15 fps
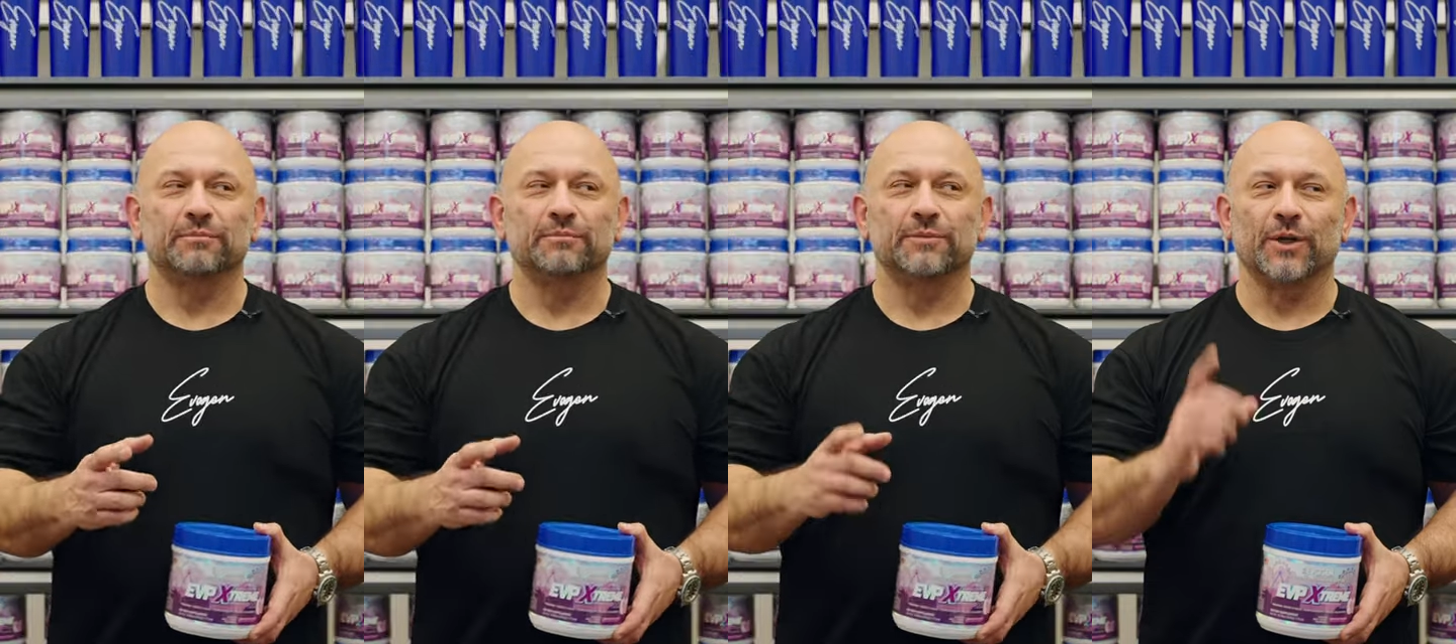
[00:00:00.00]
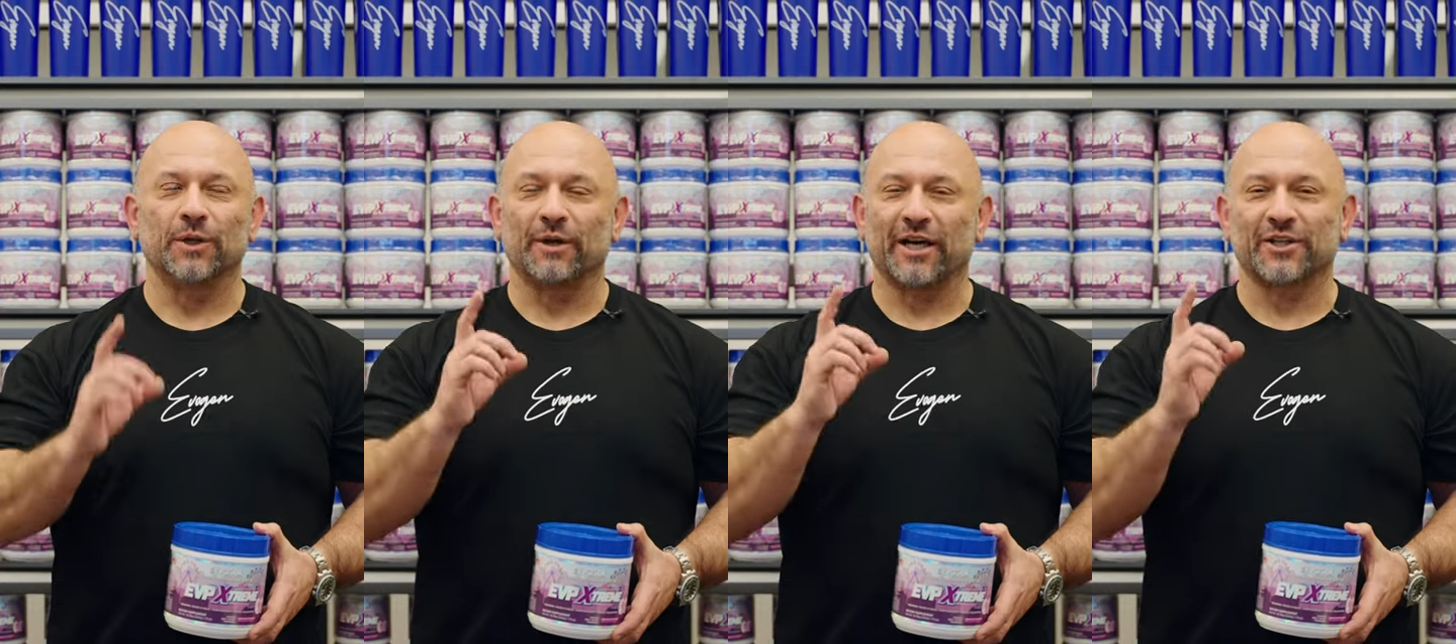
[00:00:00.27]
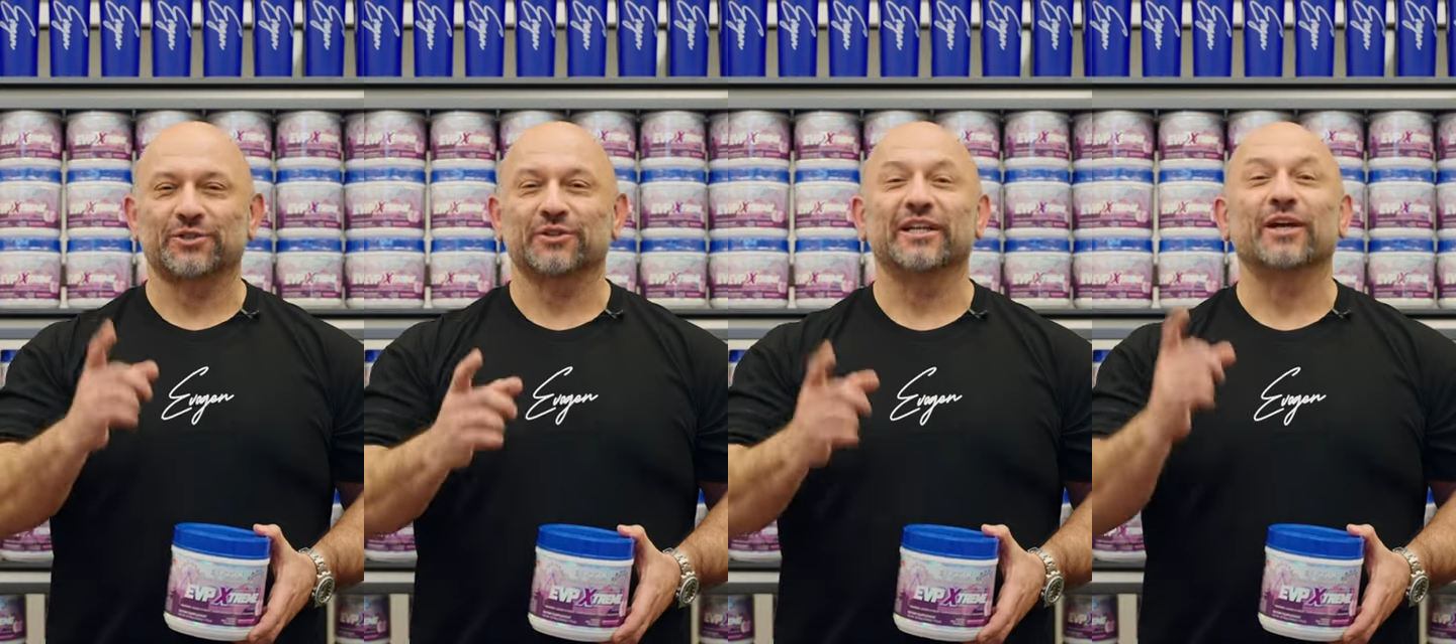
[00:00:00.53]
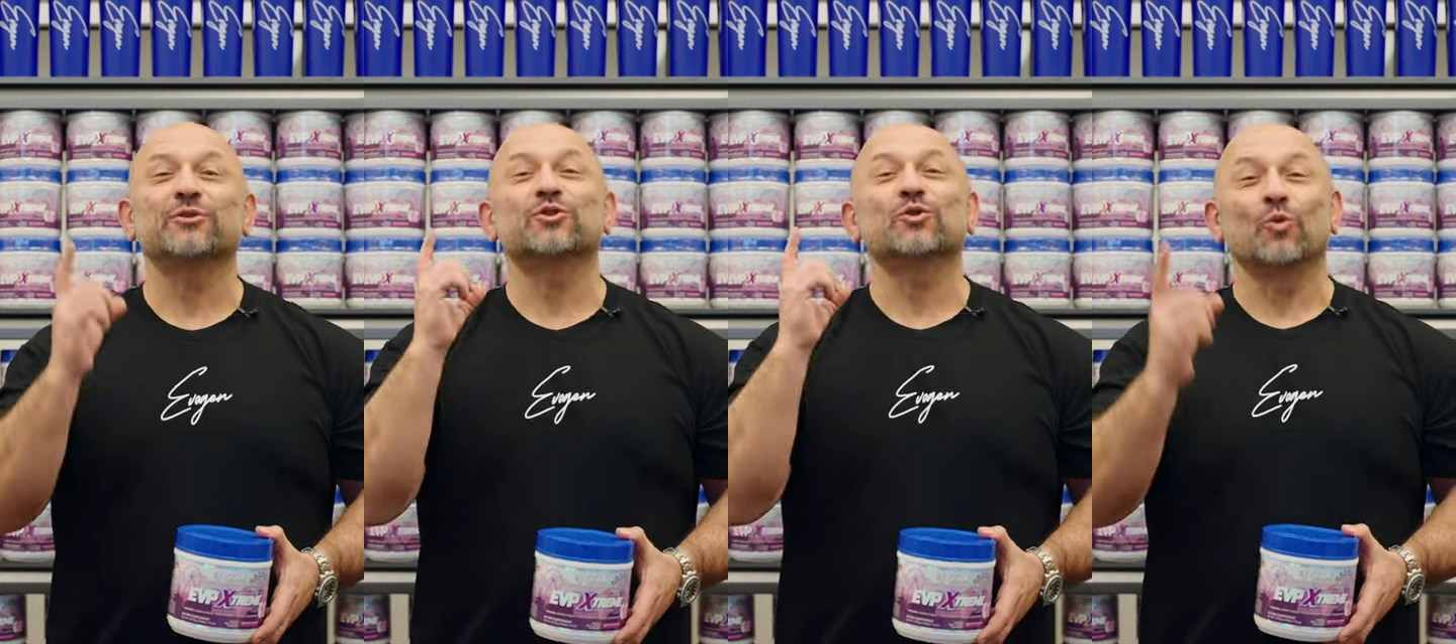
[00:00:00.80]
no, actually
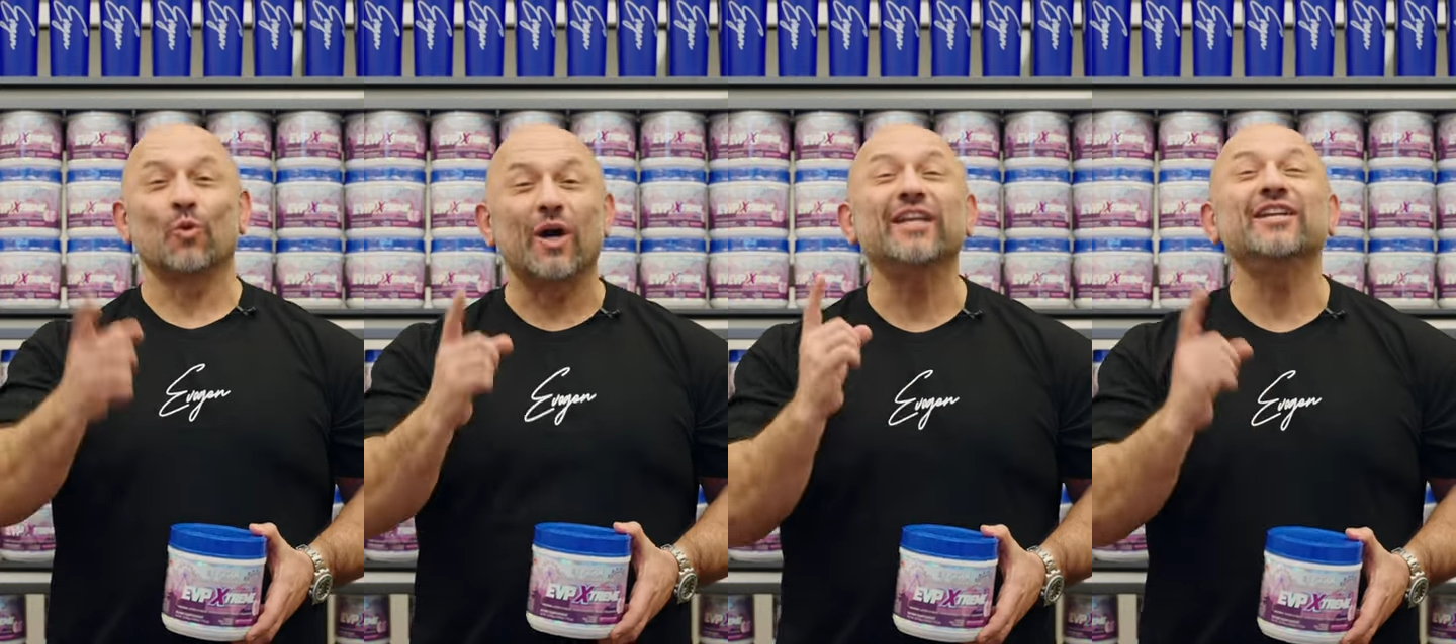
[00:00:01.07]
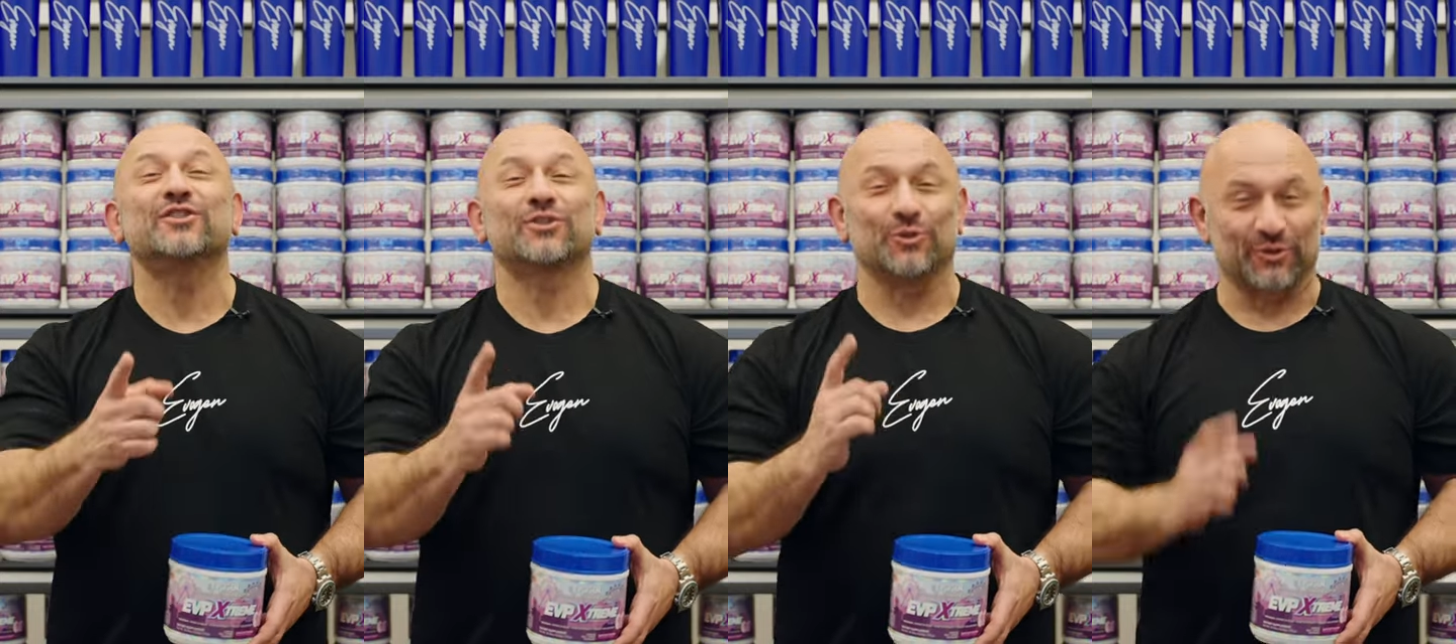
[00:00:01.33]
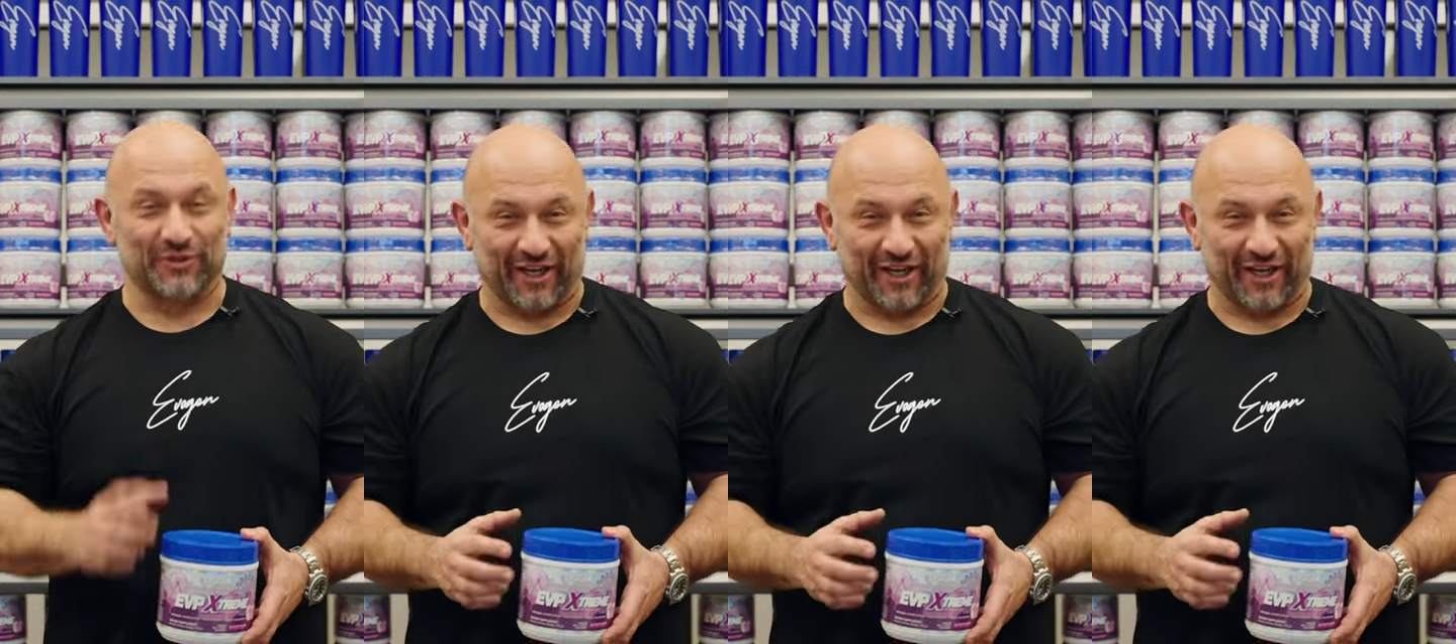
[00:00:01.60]
now 22